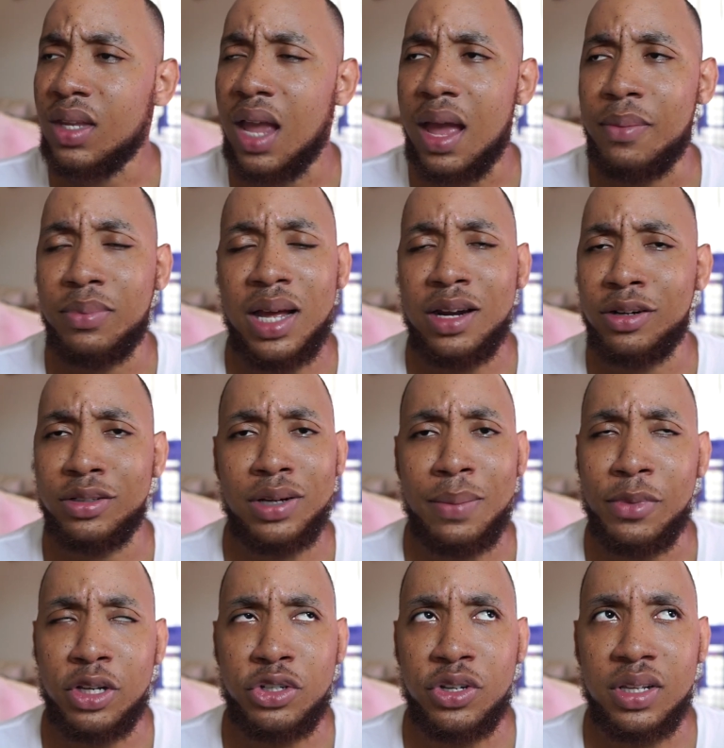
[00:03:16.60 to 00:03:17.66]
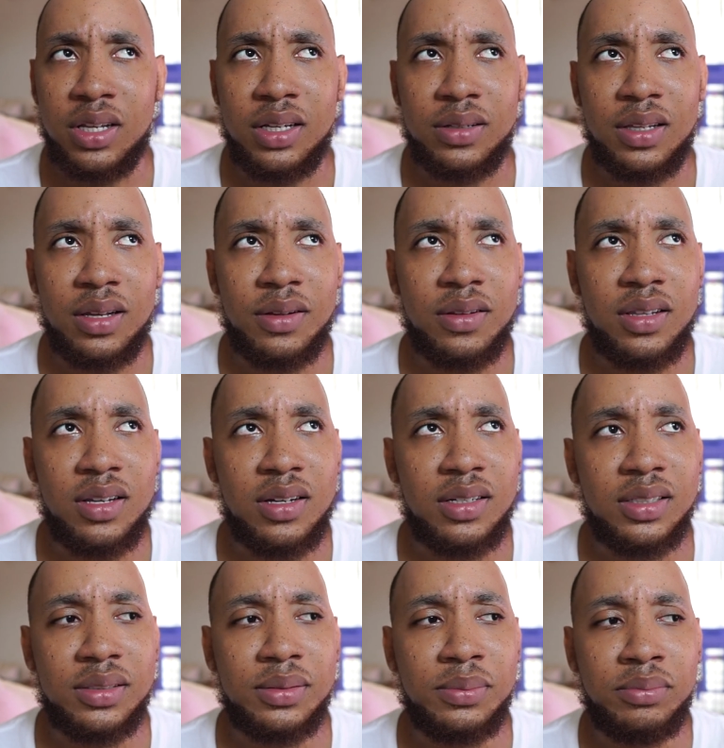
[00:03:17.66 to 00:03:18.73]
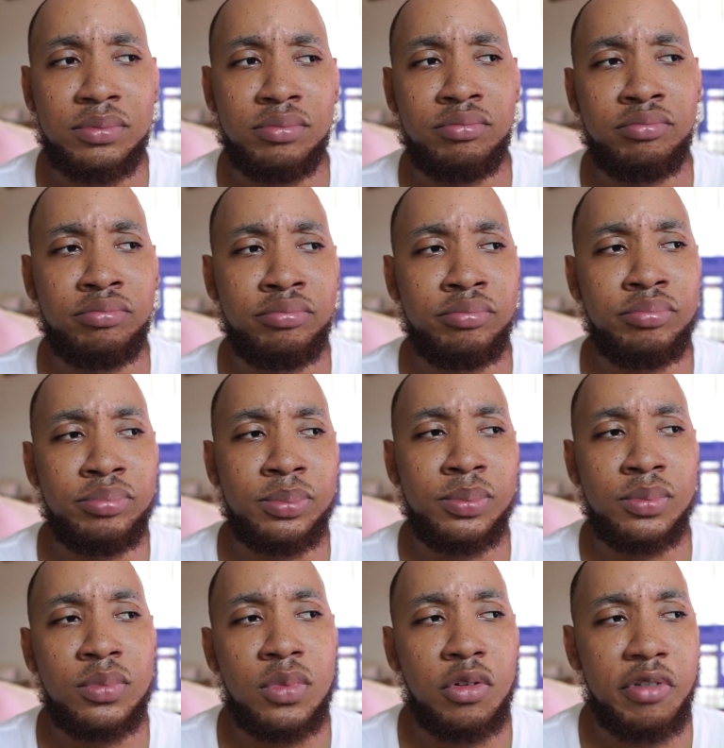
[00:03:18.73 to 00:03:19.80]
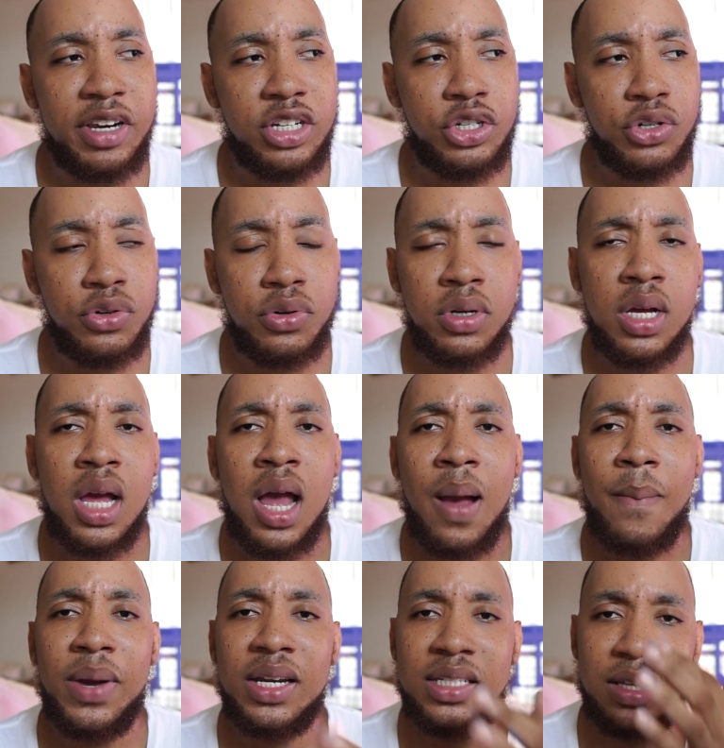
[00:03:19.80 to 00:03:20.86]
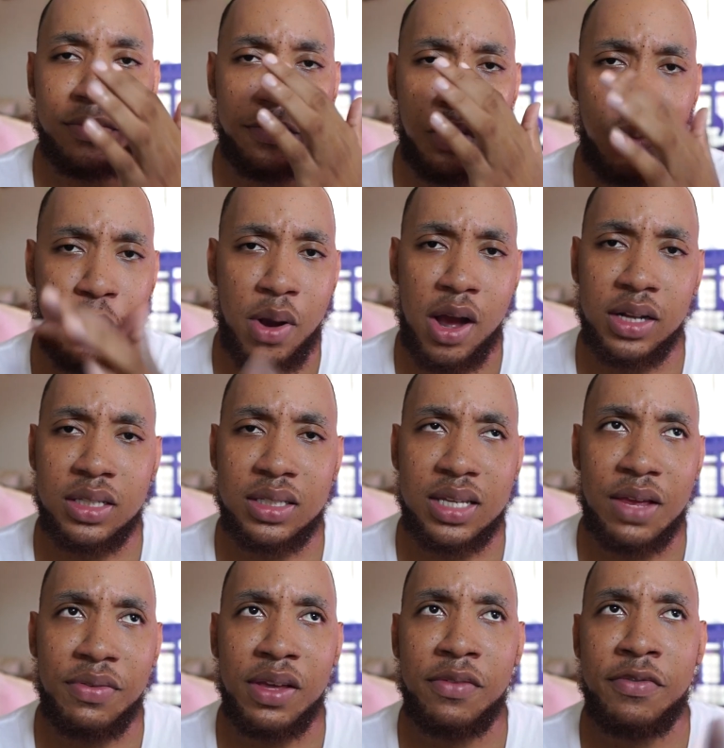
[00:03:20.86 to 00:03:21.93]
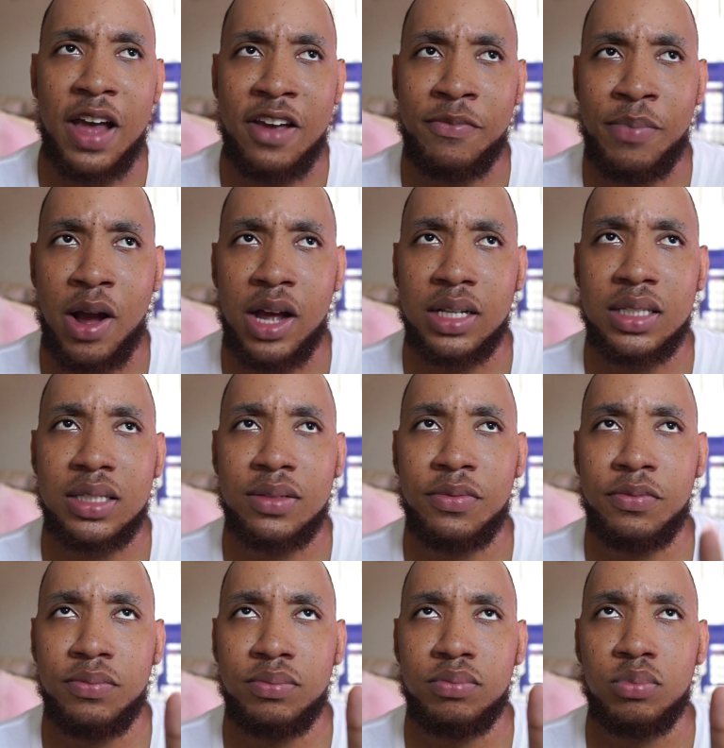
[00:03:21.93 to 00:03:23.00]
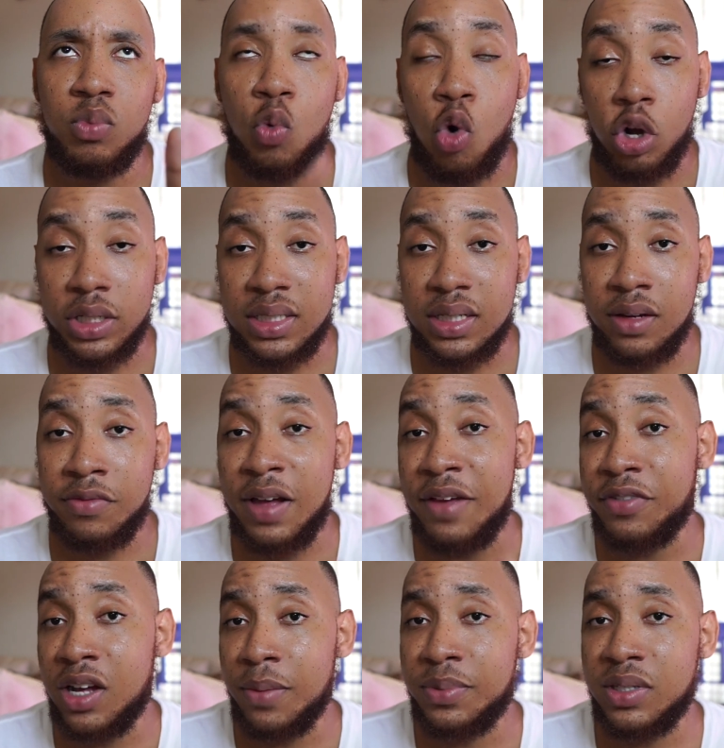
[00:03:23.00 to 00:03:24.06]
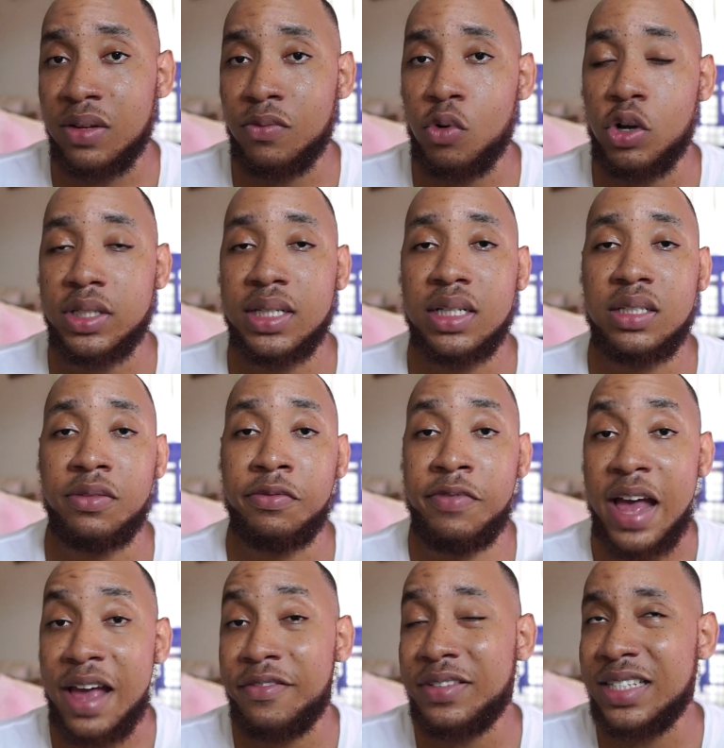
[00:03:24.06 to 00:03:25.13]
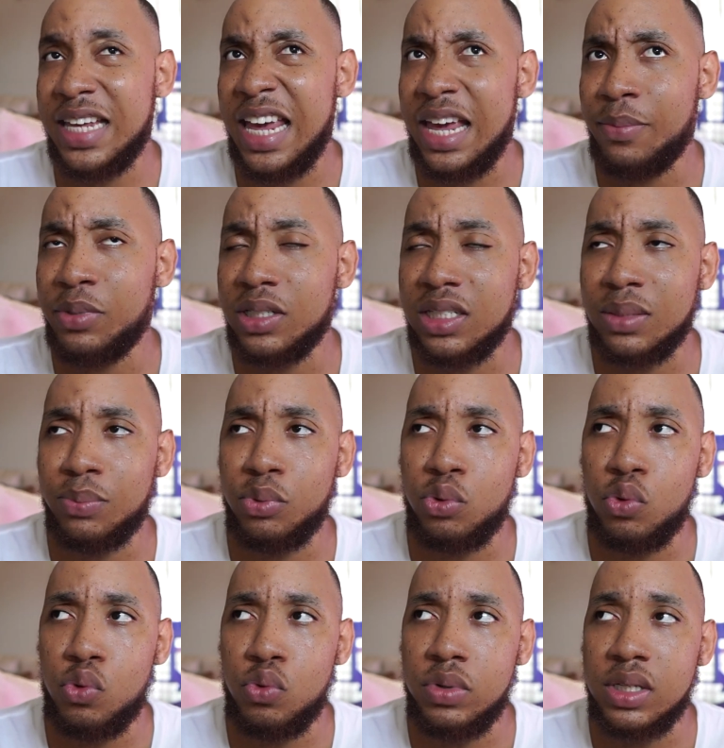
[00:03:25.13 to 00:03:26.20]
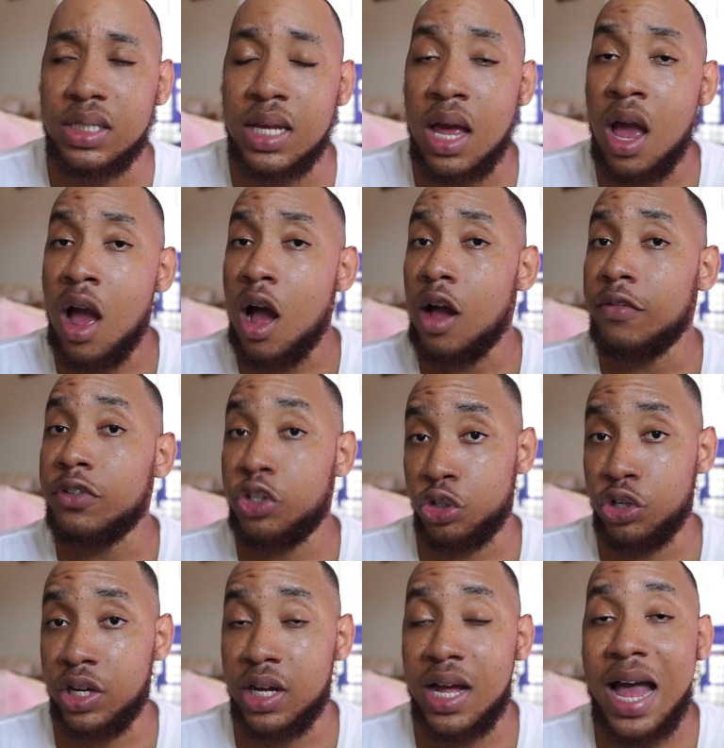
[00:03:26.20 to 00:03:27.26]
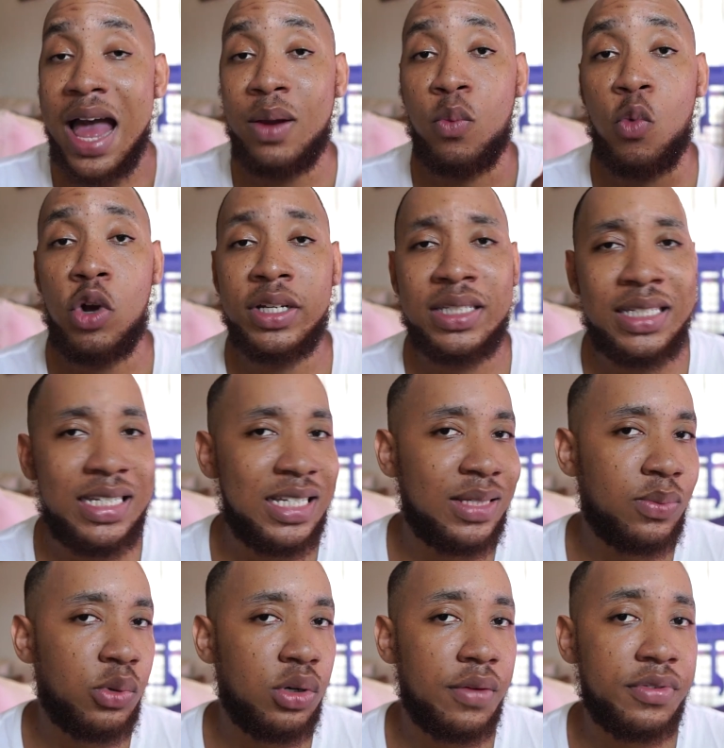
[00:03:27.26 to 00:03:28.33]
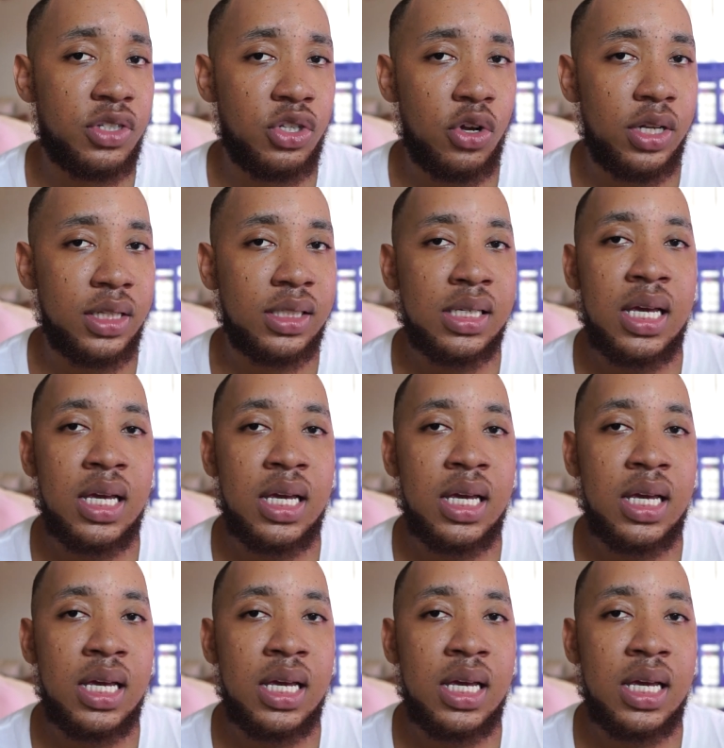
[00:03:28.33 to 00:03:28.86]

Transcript: I'm not sure the ratio, but it's a few parts, I think 5 parts water, 5 cups of water to 5 tablespoons of sugar and 1 teaspoon of salt.